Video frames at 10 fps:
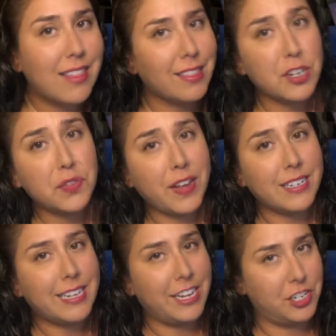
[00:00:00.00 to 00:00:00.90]
There's
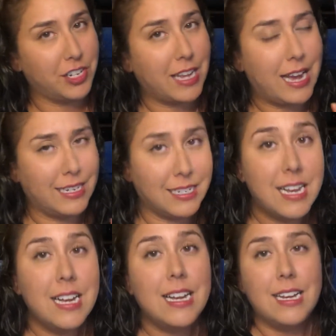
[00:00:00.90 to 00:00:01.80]
Fantasia, guys.
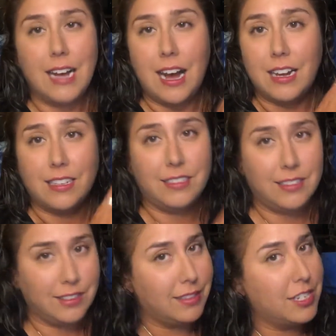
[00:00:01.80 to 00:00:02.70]

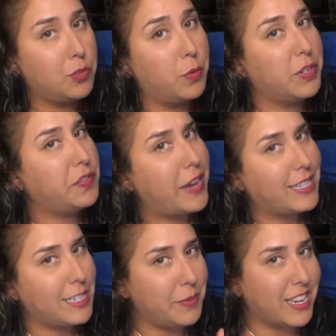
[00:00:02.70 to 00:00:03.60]
This one was
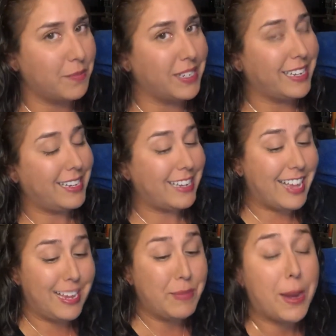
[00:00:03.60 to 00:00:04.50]
fancy because it
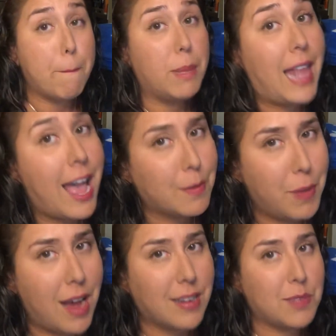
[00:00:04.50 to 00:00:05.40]
came in a black
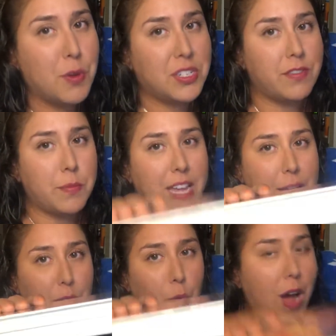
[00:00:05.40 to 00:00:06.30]
box. Most of them
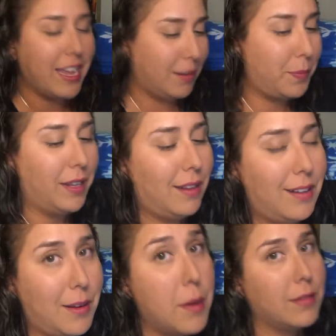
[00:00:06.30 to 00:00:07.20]
came in white, but
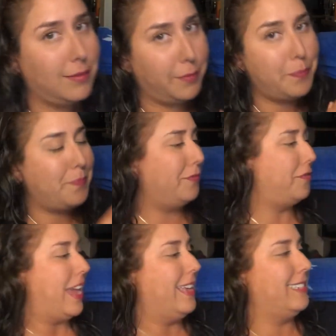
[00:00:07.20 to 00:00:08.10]

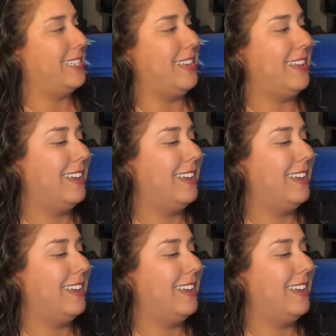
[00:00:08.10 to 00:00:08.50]
fancy.